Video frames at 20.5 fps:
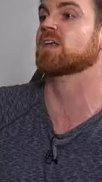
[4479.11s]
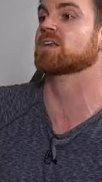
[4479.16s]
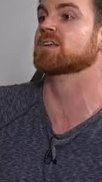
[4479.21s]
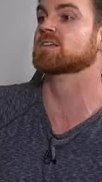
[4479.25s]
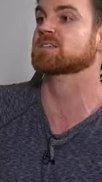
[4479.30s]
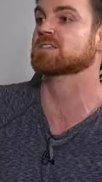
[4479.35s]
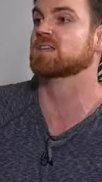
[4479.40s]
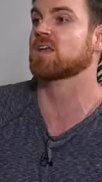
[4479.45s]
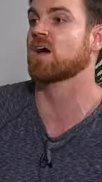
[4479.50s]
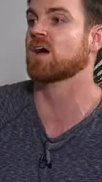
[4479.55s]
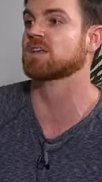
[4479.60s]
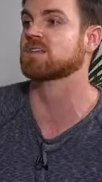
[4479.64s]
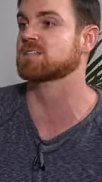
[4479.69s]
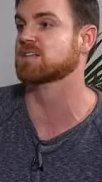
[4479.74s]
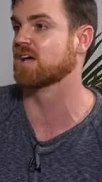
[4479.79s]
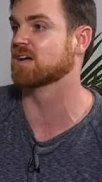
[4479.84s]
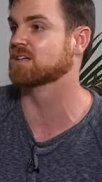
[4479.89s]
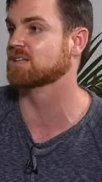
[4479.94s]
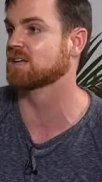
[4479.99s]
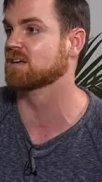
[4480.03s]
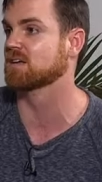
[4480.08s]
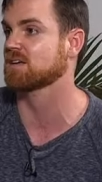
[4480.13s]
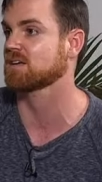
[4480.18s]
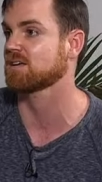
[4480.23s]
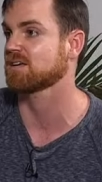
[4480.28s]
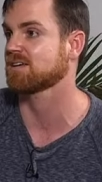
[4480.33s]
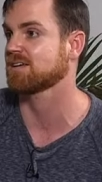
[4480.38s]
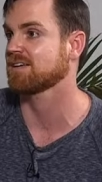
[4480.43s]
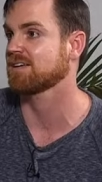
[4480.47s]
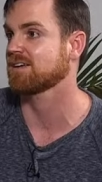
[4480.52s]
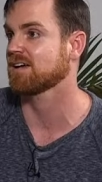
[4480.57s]
is not detecting. Mm
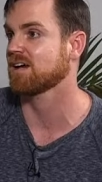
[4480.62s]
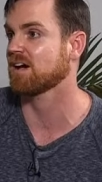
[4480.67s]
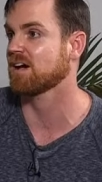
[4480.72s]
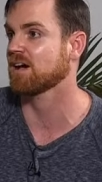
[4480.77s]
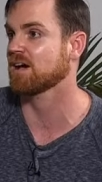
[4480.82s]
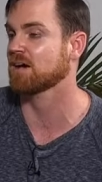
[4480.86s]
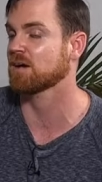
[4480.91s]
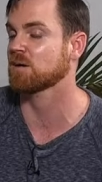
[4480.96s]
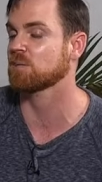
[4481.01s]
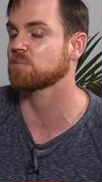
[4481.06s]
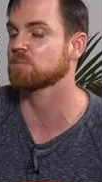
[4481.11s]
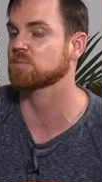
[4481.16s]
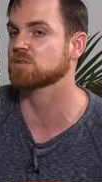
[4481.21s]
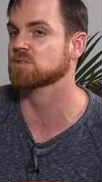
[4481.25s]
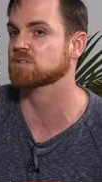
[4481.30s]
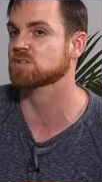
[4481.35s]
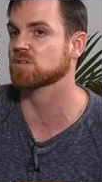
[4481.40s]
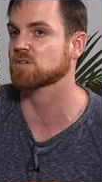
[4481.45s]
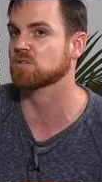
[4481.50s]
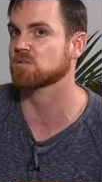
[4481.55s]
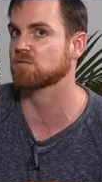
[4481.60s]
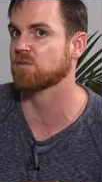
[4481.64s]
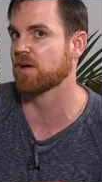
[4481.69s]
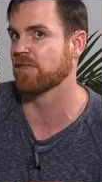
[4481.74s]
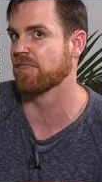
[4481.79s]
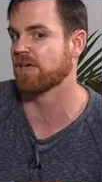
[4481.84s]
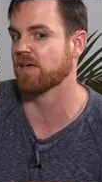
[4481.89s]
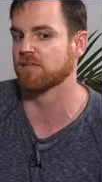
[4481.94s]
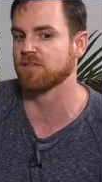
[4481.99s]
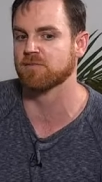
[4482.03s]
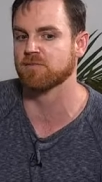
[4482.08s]
-hmm. um, so you'll find
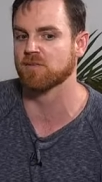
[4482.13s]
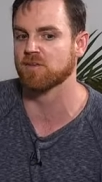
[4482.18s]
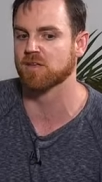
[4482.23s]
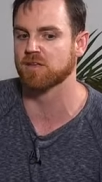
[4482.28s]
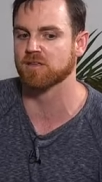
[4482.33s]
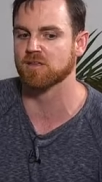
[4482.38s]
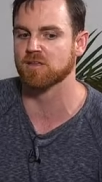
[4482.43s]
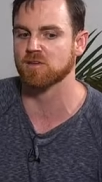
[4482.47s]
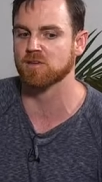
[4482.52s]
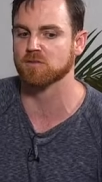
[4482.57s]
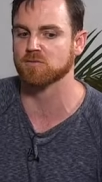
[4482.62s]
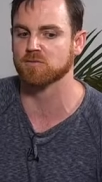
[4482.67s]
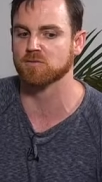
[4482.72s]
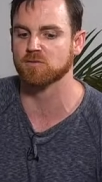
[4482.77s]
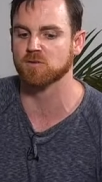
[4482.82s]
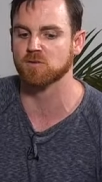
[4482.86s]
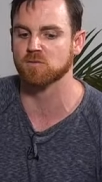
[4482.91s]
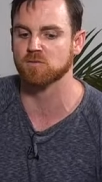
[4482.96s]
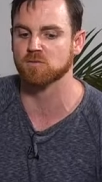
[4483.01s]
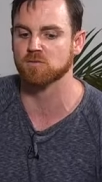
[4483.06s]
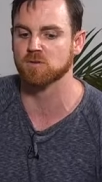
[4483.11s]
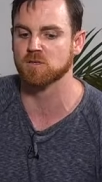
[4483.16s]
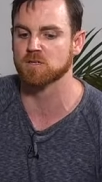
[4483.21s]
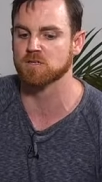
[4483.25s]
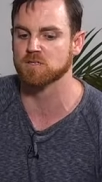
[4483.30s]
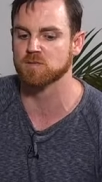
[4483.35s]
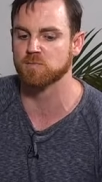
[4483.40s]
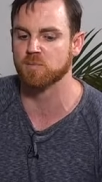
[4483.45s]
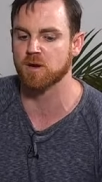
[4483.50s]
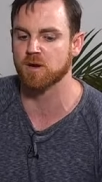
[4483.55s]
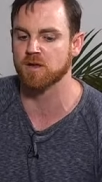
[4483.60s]
that I feel like you know if you
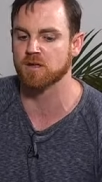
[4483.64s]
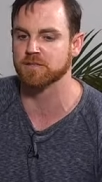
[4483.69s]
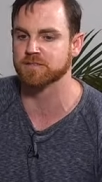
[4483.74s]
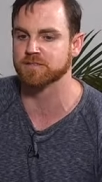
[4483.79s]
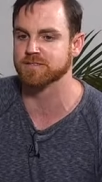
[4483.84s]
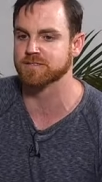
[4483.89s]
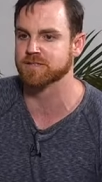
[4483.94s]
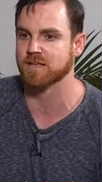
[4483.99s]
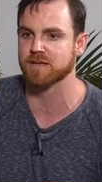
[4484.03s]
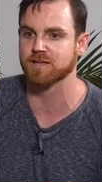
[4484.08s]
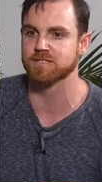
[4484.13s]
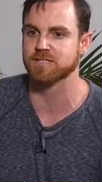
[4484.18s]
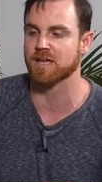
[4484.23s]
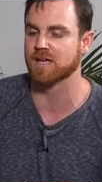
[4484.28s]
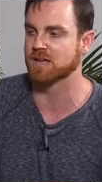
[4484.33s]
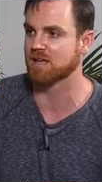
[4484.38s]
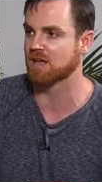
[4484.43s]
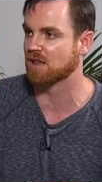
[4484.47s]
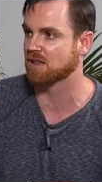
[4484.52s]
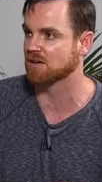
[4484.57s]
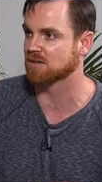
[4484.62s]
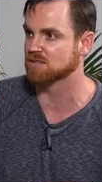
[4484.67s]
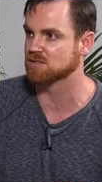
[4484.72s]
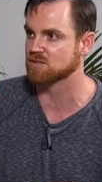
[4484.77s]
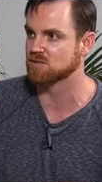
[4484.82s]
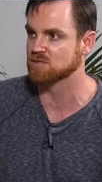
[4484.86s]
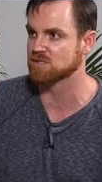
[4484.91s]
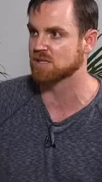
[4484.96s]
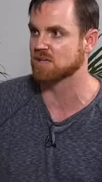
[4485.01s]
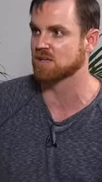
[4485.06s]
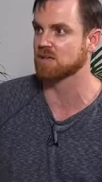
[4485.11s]
experience like psychedelics, you
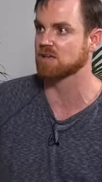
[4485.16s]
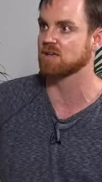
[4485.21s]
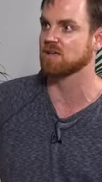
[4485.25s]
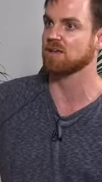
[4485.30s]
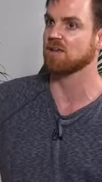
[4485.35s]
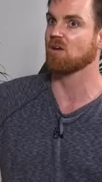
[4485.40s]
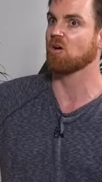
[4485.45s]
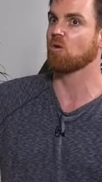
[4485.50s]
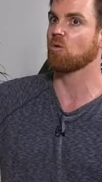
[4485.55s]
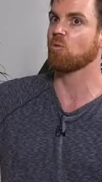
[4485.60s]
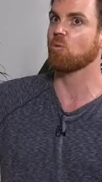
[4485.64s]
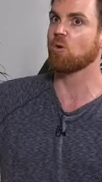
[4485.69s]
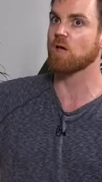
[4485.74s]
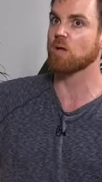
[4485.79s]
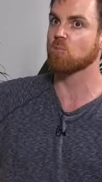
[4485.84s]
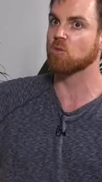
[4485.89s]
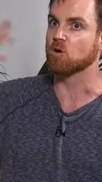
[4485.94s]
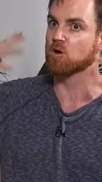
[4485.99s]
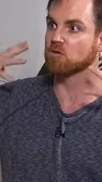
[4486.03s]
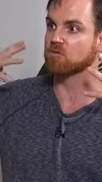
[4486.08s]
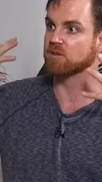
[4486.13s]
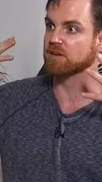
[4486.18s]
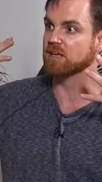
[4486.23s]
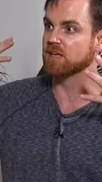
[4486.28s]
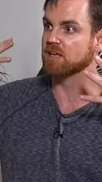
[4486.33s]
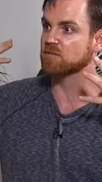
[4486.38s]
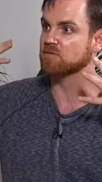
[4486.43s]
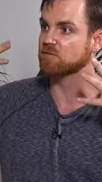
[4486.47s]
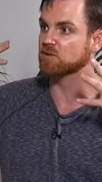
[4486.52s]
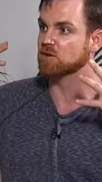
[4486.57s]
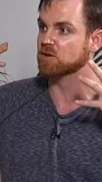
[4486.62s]
see way more of an
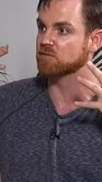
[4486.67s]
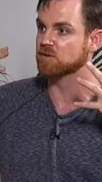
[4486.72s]
inflow of